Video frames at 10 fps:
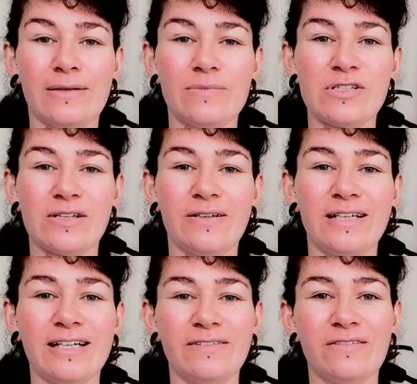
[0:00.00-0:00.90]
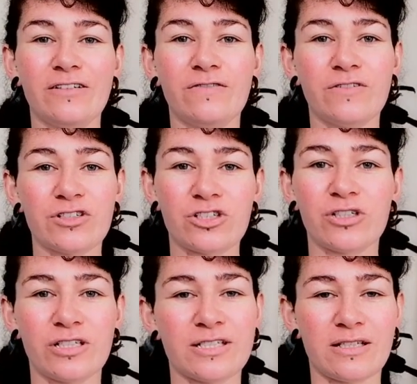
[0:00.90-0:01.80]
So getting rid of the
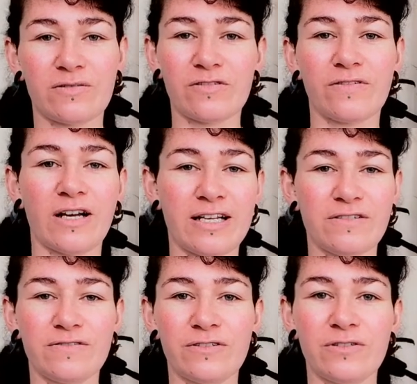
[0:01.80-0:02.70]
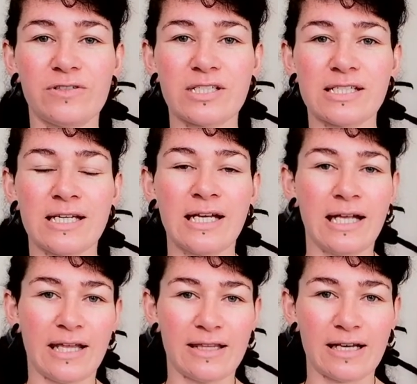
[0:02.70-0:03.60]
sugars and the refined foods
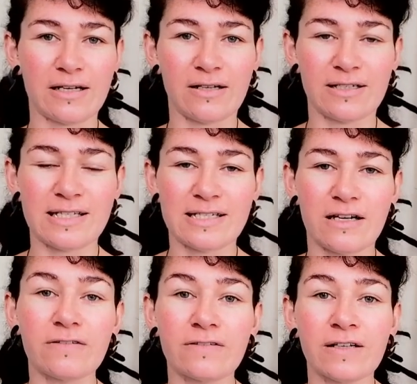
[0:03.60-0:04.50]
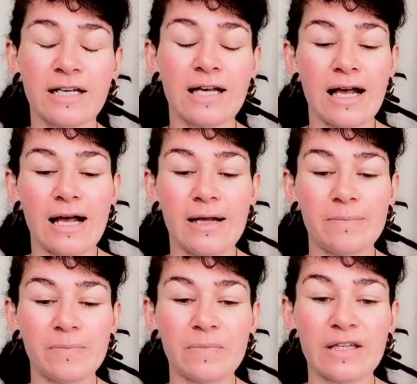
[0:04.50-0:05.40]
and that kind of stuff.
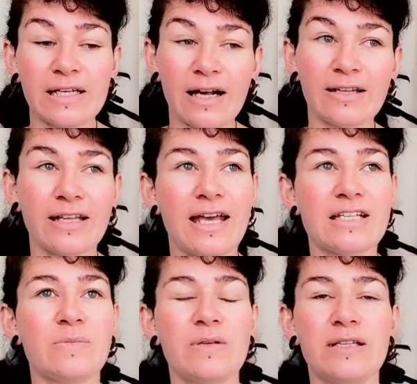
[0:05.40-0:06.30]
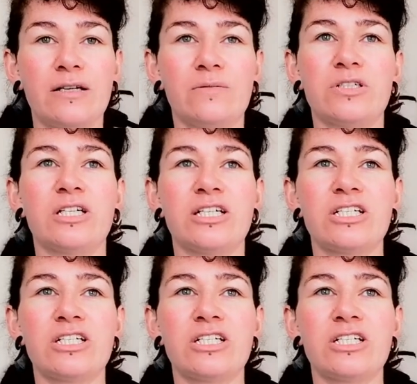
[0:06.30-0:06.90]
The other aspect that I wanted to